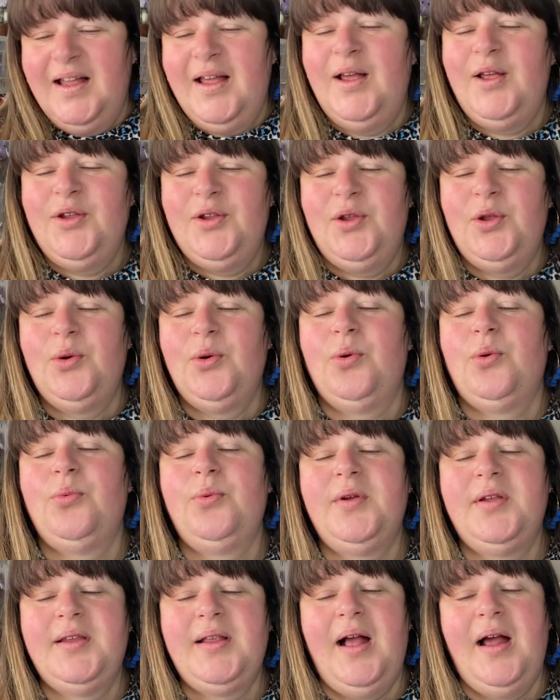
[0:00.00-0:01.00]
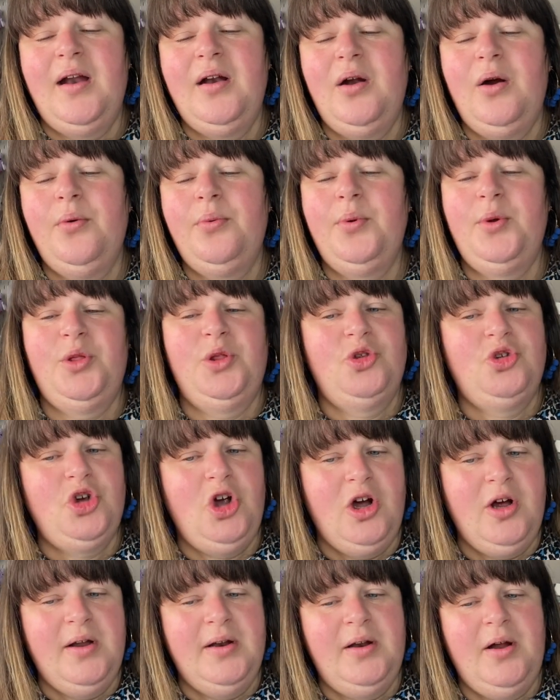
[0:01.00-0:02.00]
so we're starting off with the
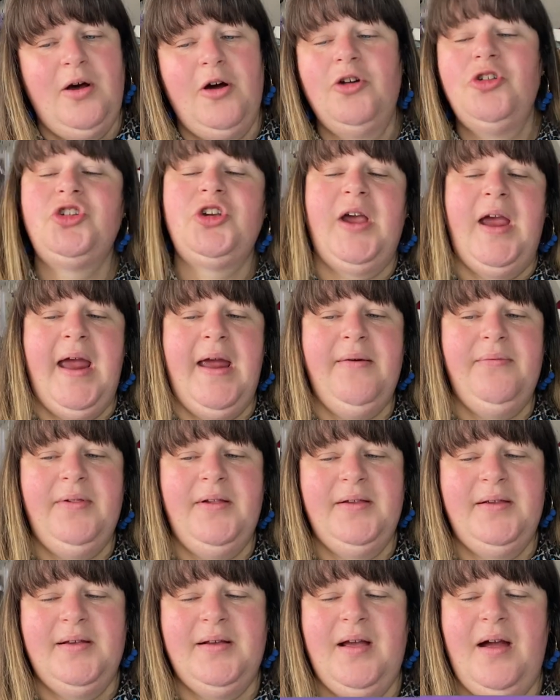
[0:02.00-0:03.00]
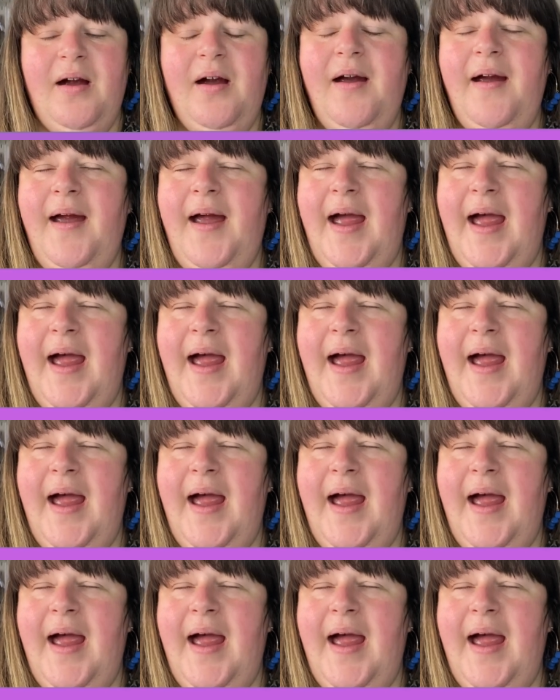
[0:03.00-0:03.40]
Chalk and Notch Evelyn skirt.